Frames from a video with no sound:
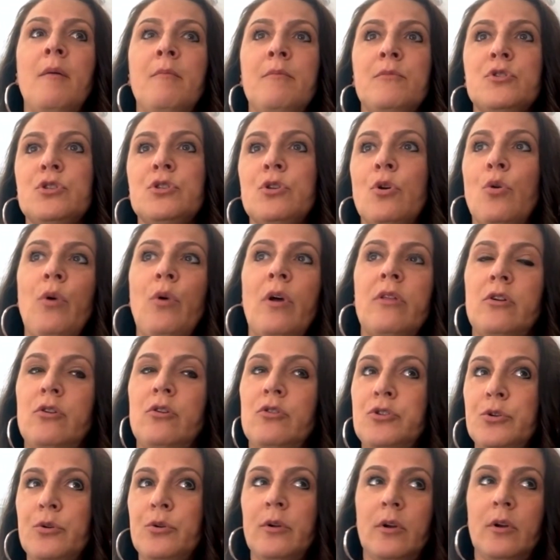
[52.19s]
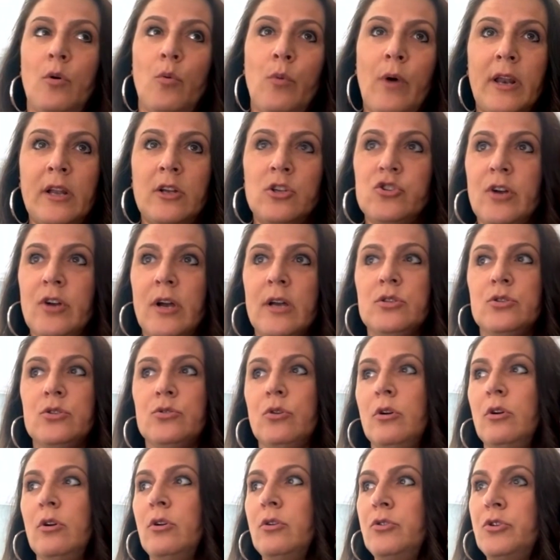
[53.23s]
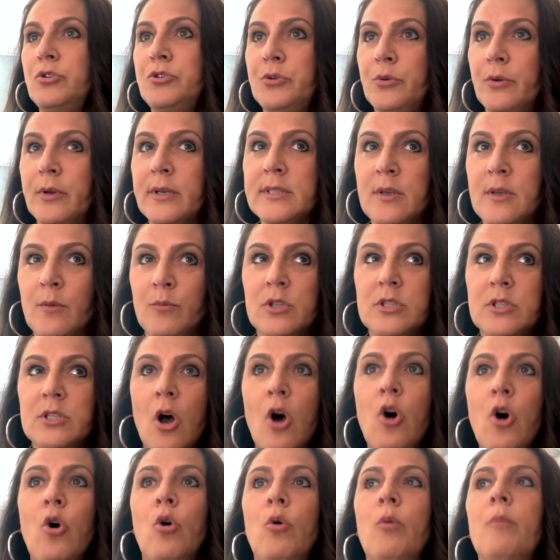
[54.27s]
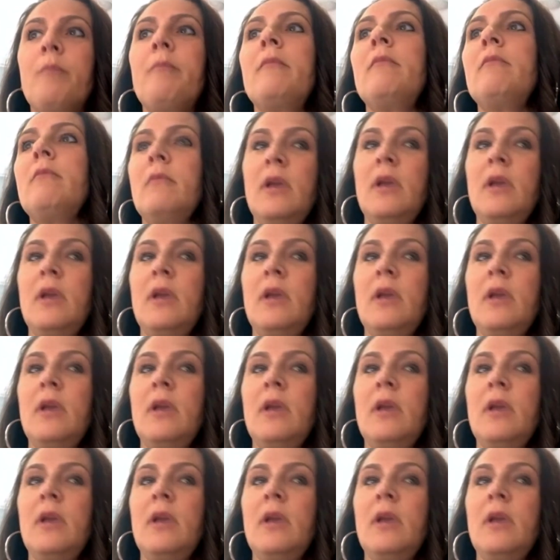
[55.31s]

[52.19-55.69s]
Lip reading: So whether you're doing a wedding dress or you're doing someone's home,